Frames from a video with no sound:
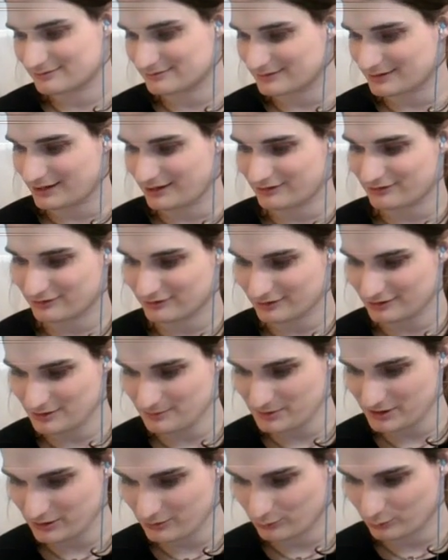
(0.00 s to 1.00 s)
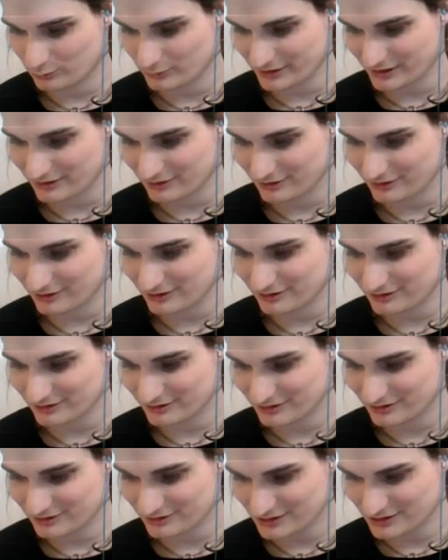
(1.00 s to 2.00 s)
it's gonna be weird
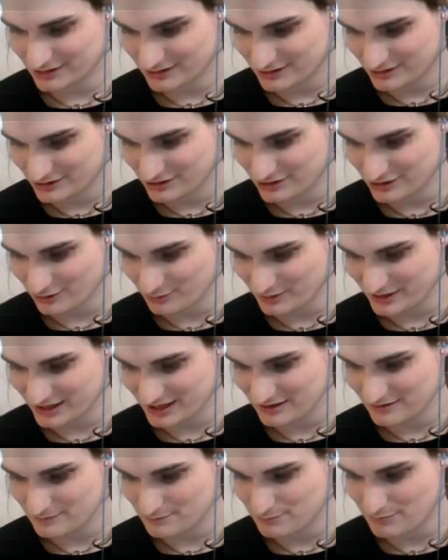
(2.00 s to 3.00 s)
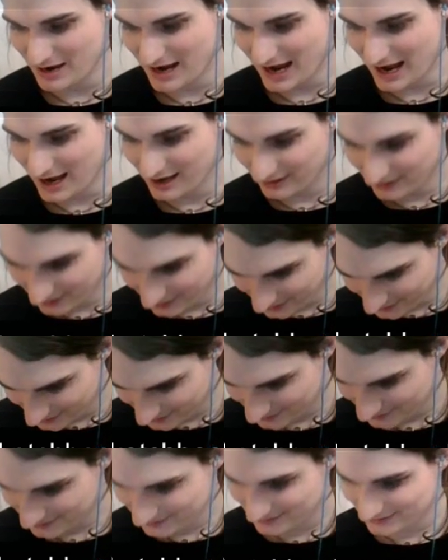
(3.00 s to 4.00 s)
going back
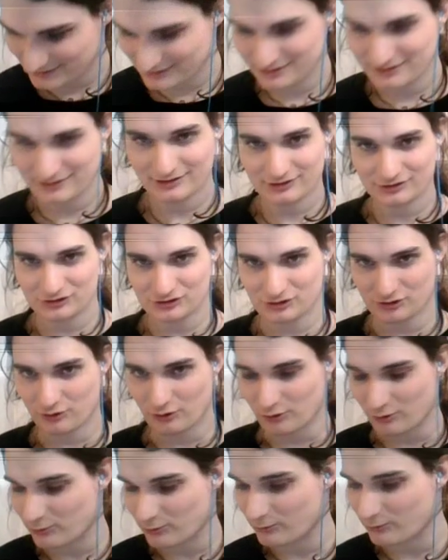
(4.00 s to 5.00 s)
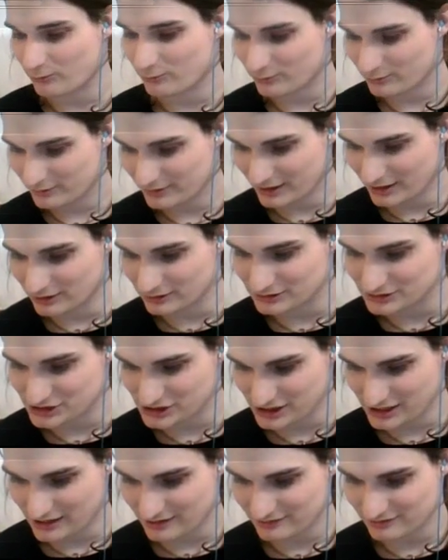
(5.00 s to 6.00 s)
to
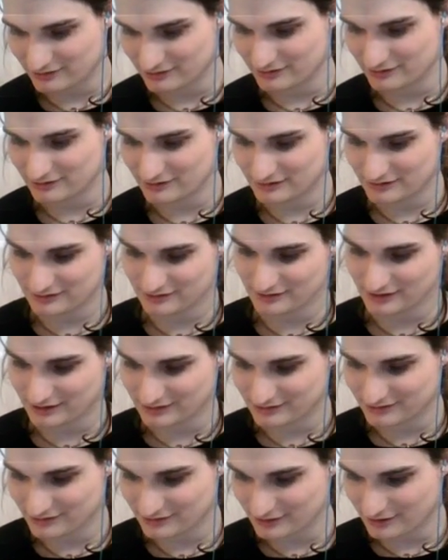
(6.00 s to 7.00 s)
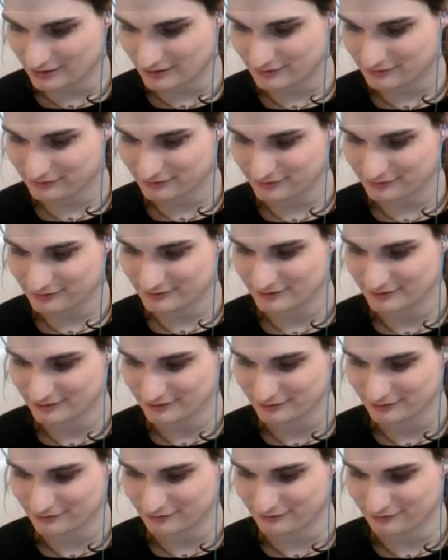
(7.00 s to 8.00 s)
LGSs and stuff
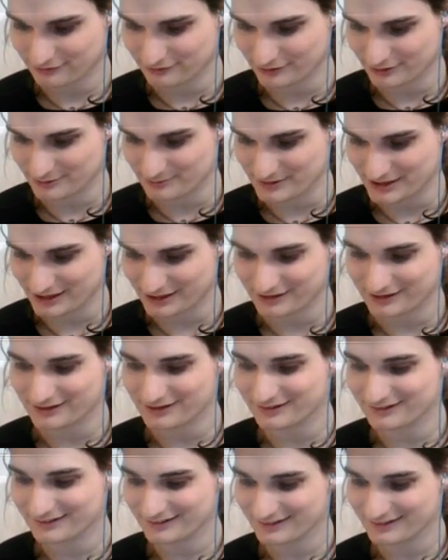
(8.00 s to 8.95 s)
for me.